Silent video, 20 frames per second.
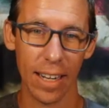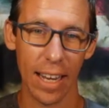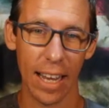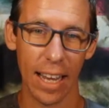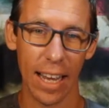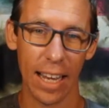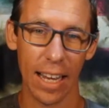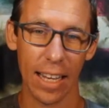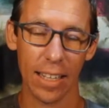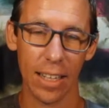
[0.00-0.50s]

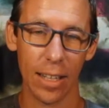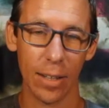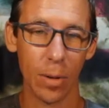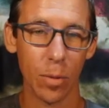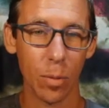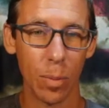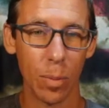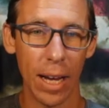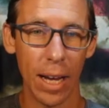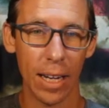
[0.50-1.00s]
And a
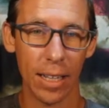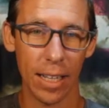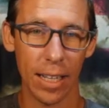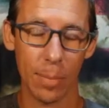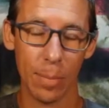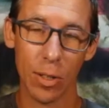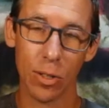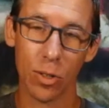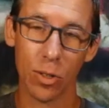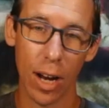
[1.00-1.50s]
rubber band can
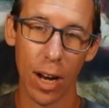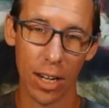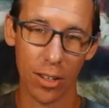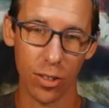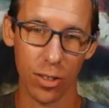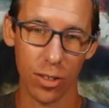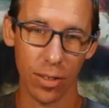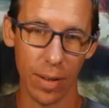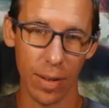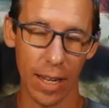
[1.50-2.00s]
be
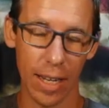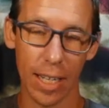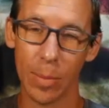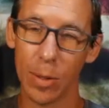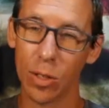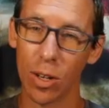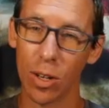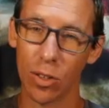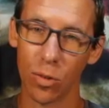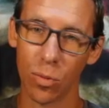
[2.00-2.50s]
stretched and can be
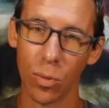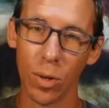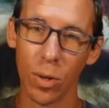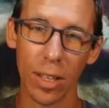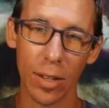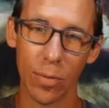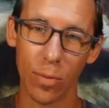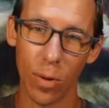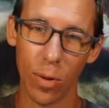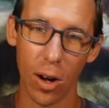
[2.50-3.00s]
stretched
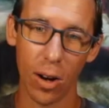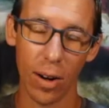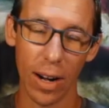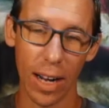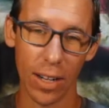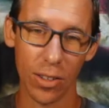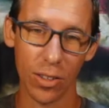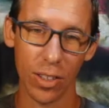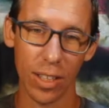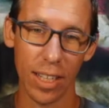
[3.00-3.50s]
really far,
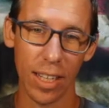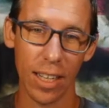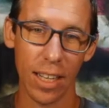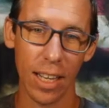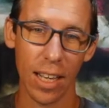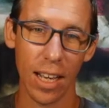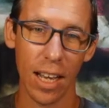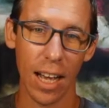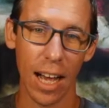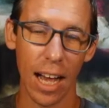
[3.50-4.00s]
actually.
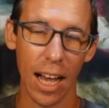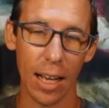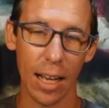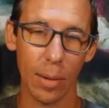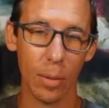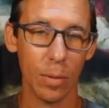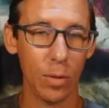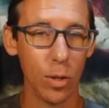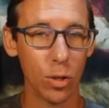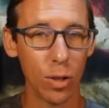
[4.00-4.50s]

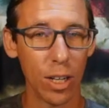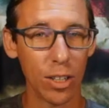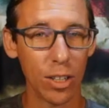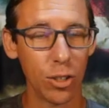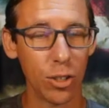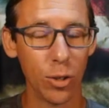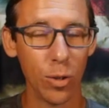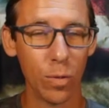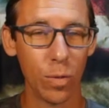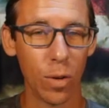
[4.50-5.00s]
Um, if you stretch
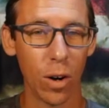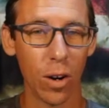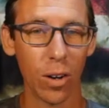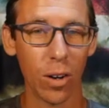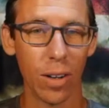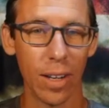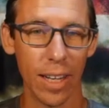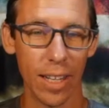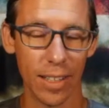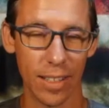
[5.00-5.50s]
it too
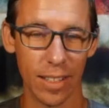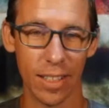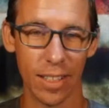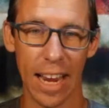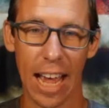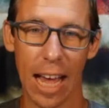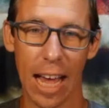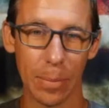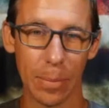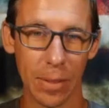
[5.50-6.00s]
far, it
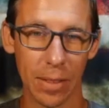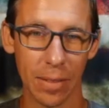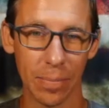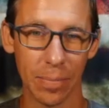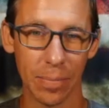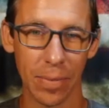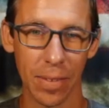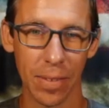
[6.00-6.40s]
snaps.